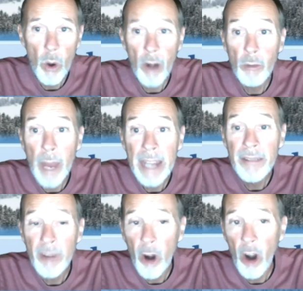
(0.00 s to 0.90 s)
you are
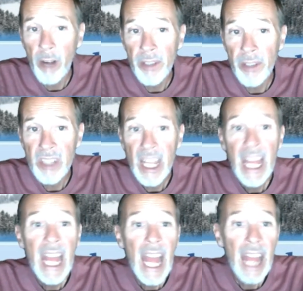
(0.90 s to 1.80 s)
ready for harvest.
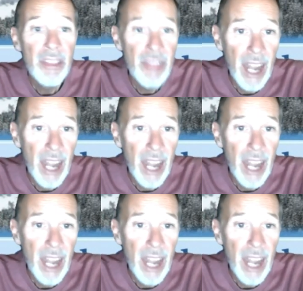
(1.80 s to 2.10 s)
And